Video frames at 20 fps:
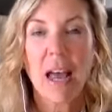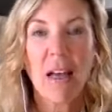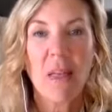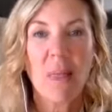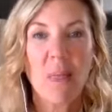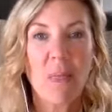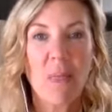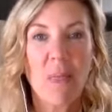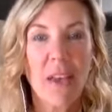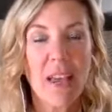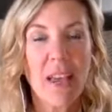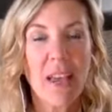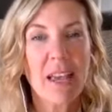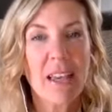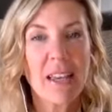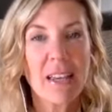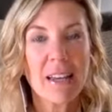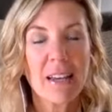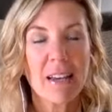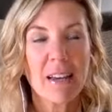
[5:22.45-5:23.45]
and
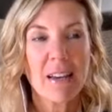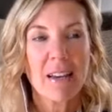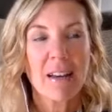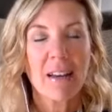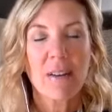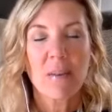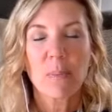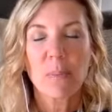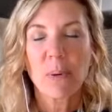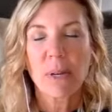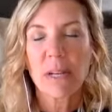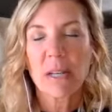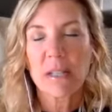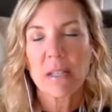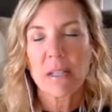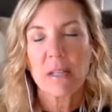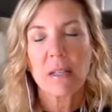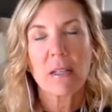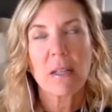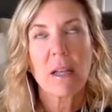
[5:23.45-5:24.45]
they bring
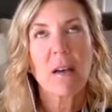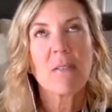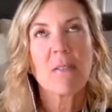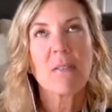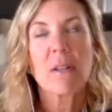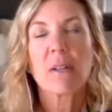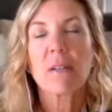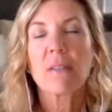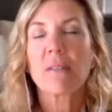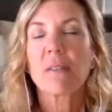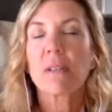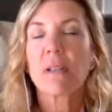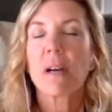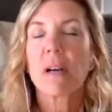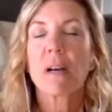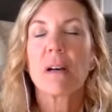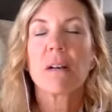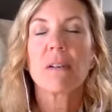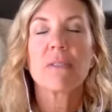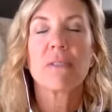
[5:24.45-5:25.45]
us a level of
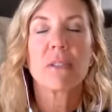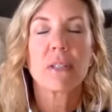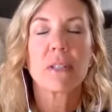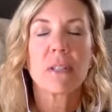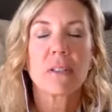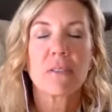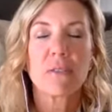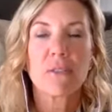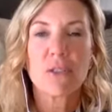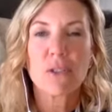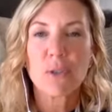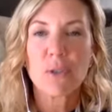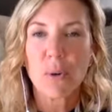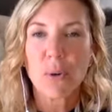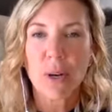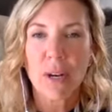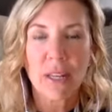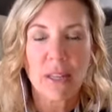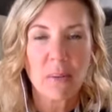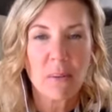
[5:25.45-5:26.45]
love and of
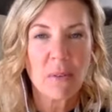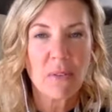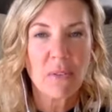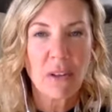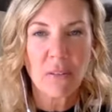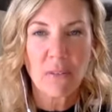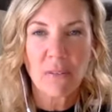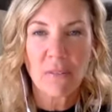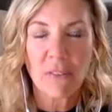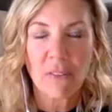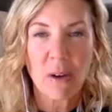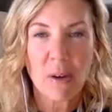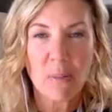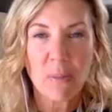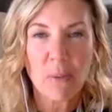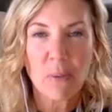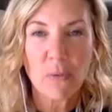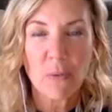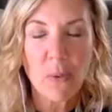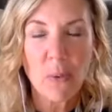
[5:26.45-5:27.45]
joy that we've never
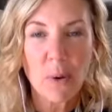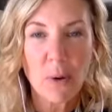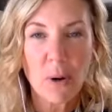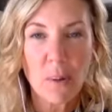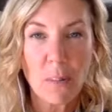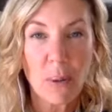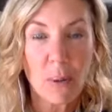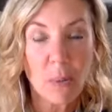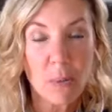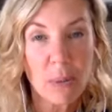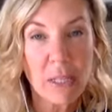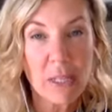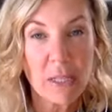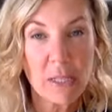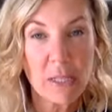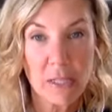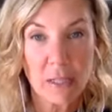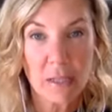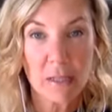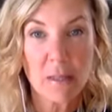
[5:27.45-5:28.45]
found before, but we
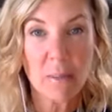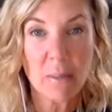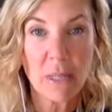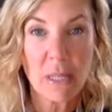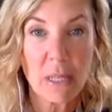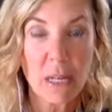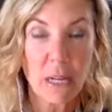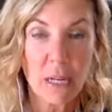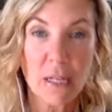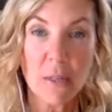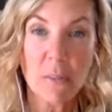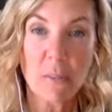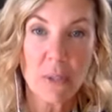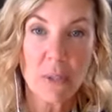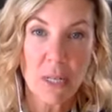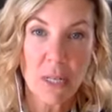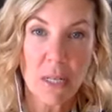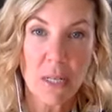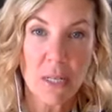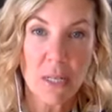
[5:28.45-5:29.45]
can still be 90%
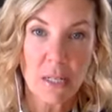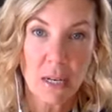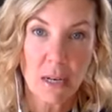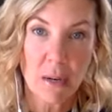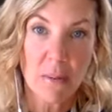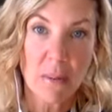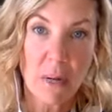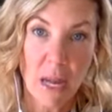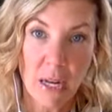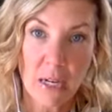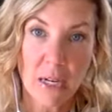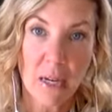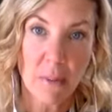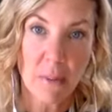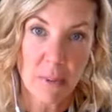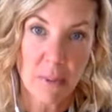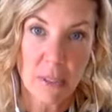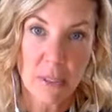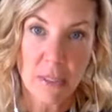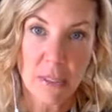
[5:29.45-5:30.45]
of the time not
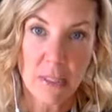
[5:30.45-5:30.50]
happy